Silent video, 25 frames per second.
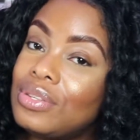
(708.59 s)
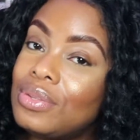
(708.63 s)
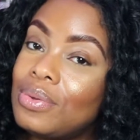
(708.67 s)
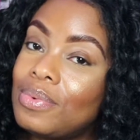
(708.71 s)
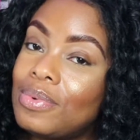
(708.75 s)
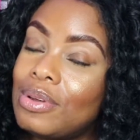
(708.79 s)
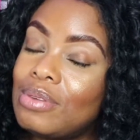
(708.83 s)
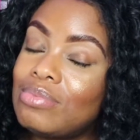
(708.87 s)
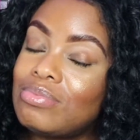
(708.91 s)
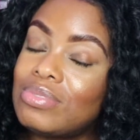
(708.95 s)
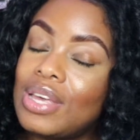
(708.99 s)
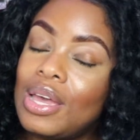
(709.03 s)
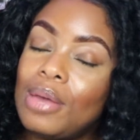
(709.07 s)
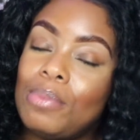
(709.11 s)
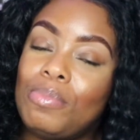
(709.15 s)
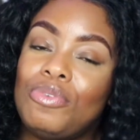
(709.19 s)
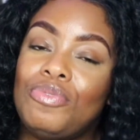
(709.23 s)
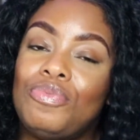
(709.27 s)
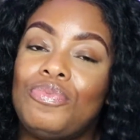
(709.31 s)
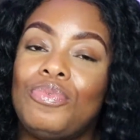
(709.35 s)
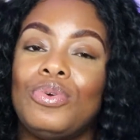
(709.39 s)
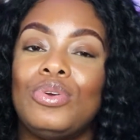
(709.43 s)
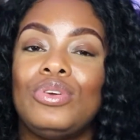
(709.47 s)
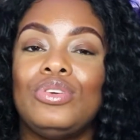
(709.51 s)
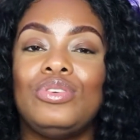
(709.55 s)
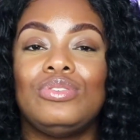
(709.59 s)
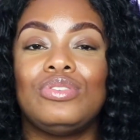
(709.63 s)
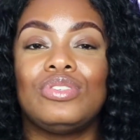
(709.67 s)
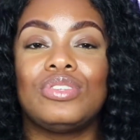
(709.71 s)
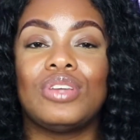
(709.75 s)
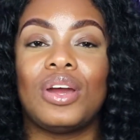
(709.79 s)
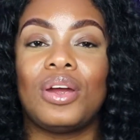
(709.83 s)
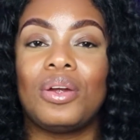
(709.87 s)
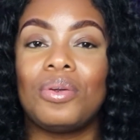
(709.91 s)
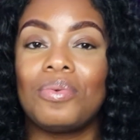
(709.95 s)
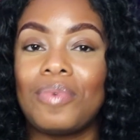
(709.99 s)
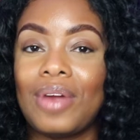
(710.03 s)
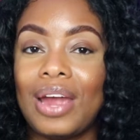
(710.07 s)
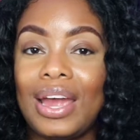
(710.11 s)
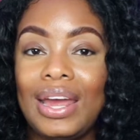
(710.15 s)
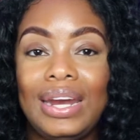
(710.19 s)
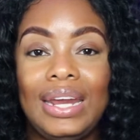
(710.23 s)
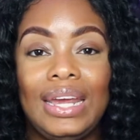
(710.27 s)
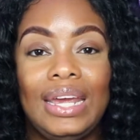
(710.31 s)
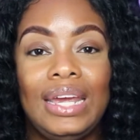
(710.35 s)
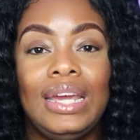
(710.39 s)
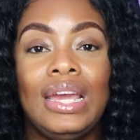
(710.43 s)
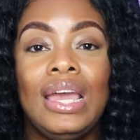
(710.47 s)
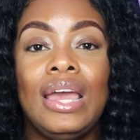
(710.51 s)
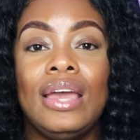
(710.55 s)
the website before you start
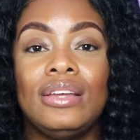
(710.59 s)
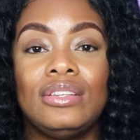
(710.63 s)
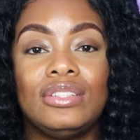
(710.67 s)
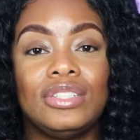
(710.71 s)
writing,